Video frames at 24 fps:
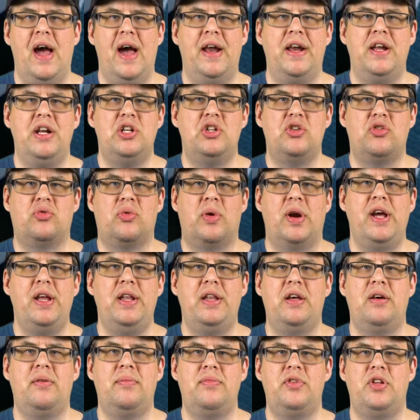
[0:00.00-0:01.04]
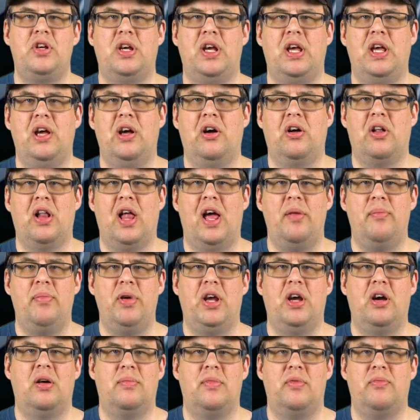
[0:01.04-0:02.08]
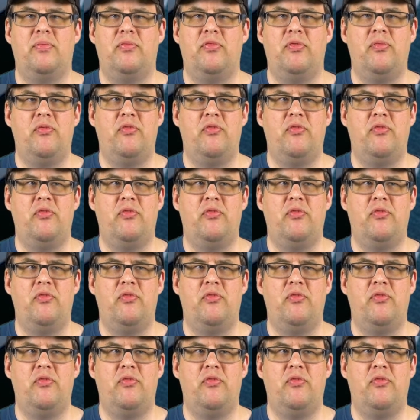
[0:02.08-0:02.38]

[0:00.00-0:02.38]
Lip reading: and he trained them to kill and become